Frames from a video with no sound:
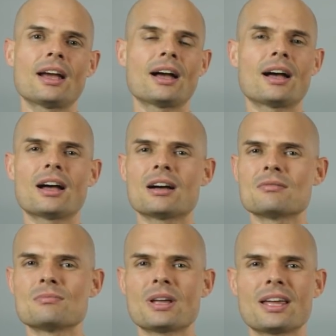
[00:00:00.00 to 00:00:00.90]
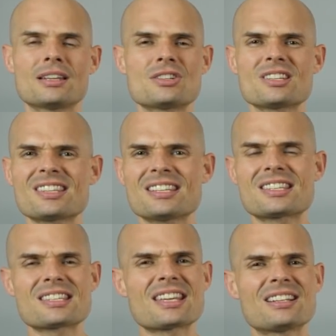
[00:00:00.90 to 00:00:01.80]
And just this
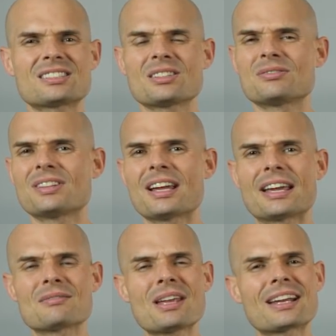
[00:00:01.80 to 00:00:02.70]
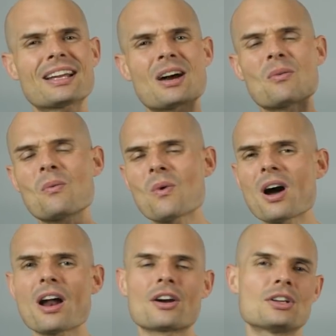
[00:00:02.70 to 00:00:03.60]
sense of like, man, God,
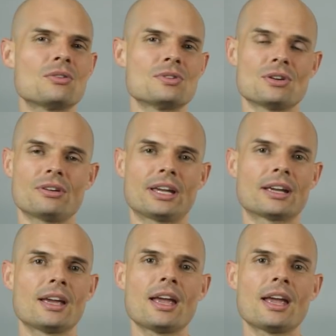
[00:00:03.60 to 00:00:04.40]
what are you doing?